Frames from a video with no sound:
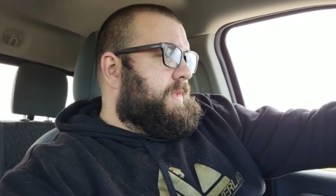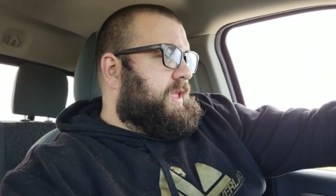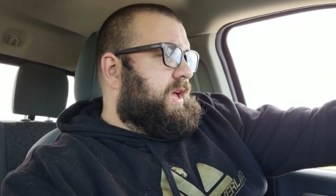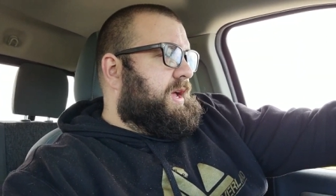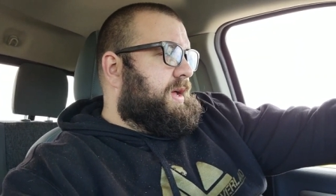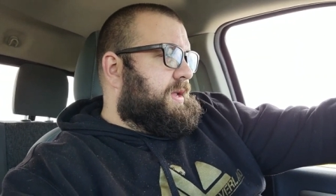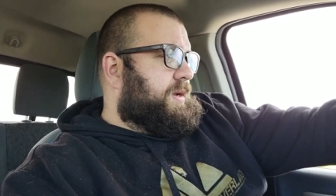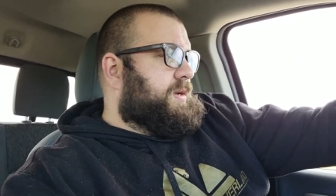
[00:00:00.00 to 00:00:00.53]

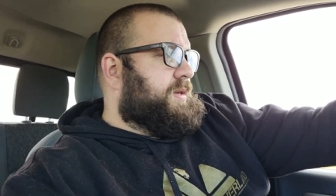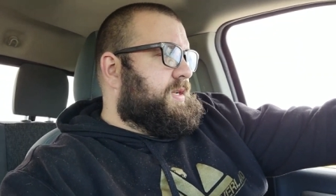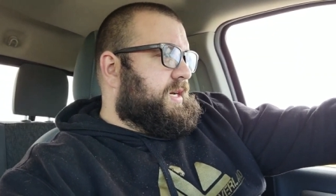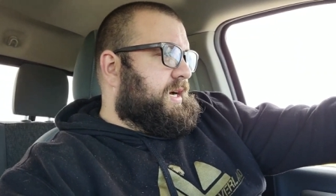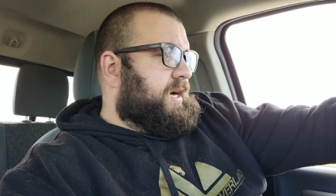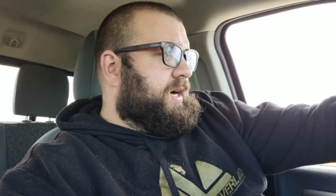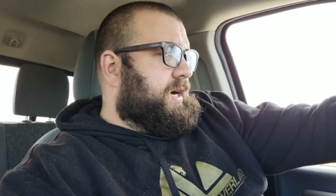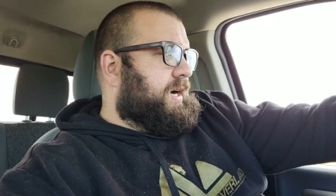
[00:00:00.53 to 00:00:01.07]
and
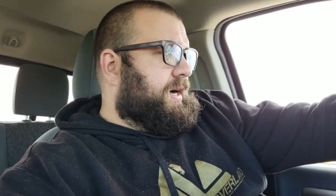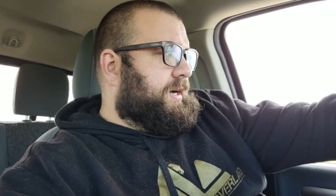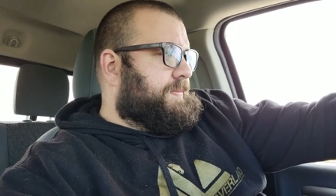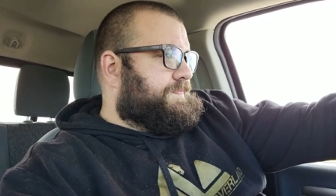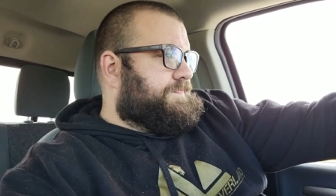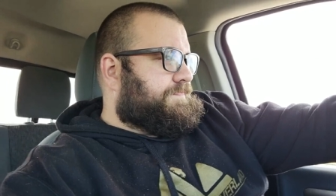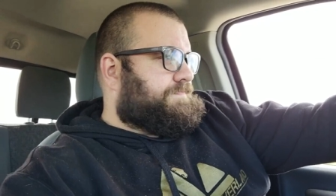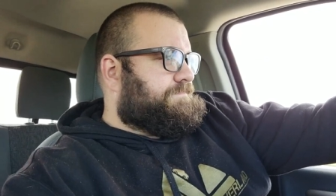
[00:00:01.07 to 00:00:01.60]
uh,
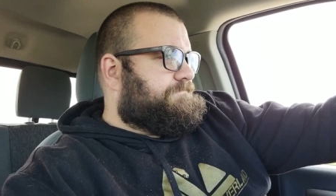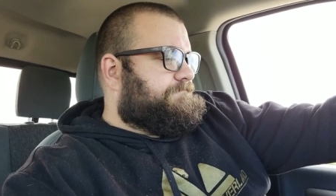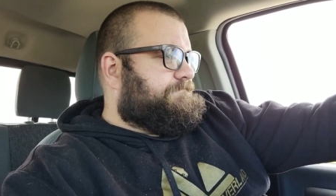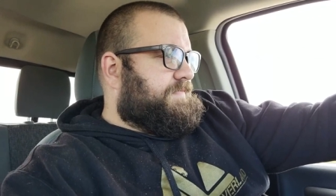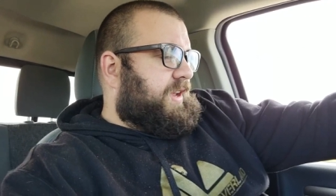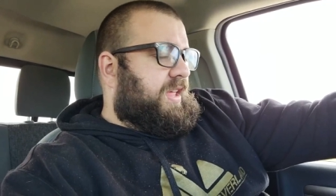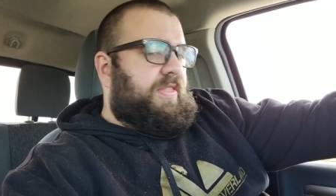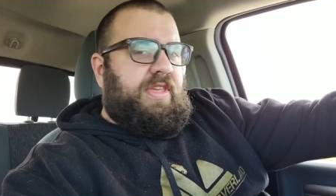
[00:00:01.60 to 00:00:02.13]

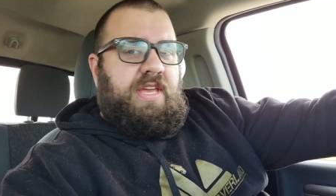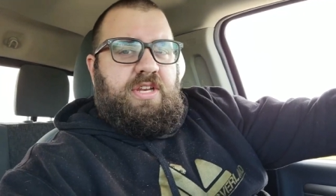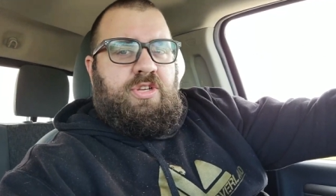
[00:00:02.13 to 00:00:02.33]
the